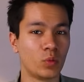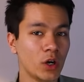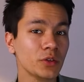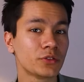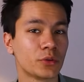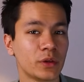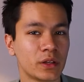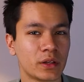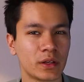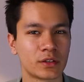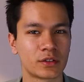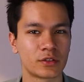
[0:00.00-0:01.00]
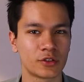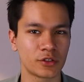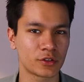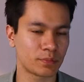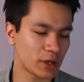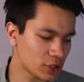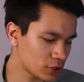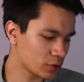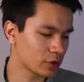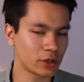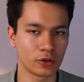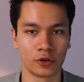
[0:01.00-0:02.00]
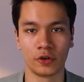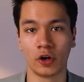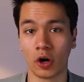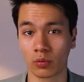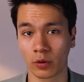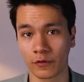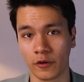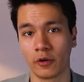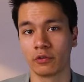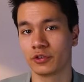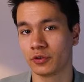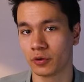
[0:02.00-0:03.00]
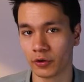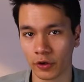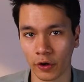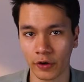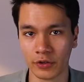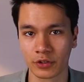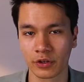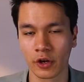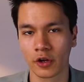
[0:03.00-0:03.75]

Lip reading: And while doing this, just make sure that you're not referring to your notes.